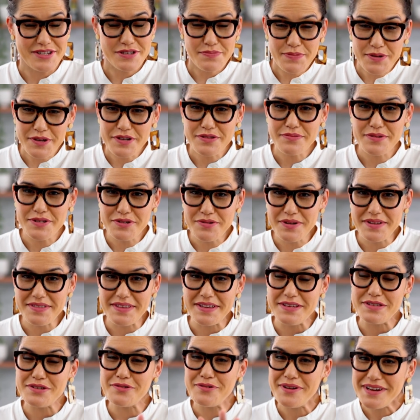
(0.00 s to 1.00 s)
Just because we're doing
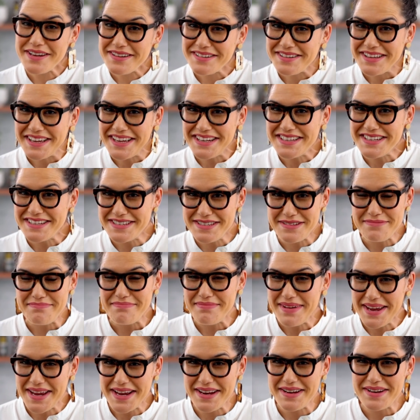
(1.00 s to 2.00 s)
things quickly
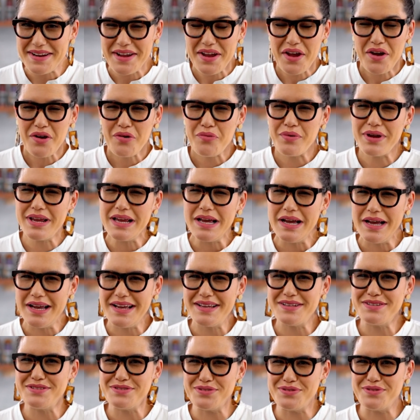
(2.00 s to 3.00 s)
doesn't mean we
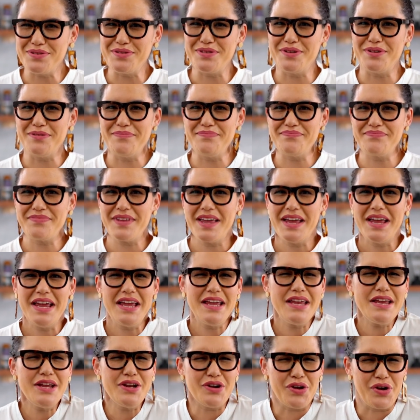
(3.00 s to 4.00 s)
can't do them,
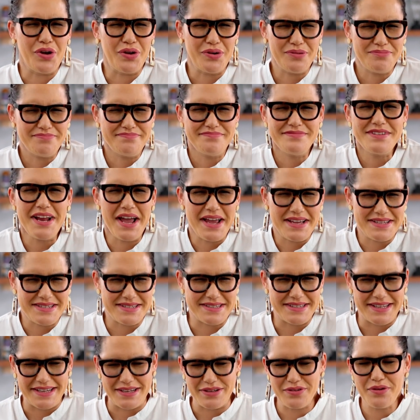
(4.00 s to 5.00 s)
you know,
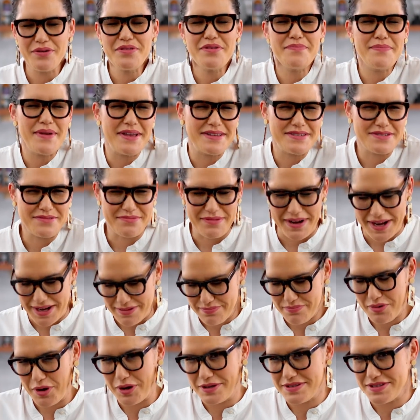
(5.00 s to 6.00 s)
nicely, or the best
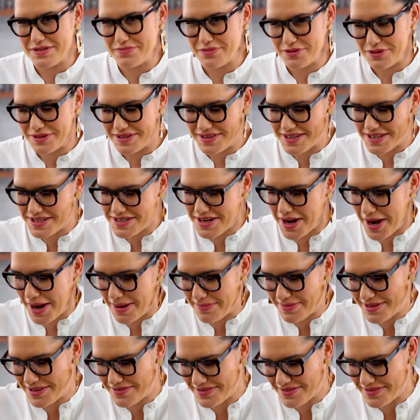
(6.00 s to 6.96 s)
way possible in the time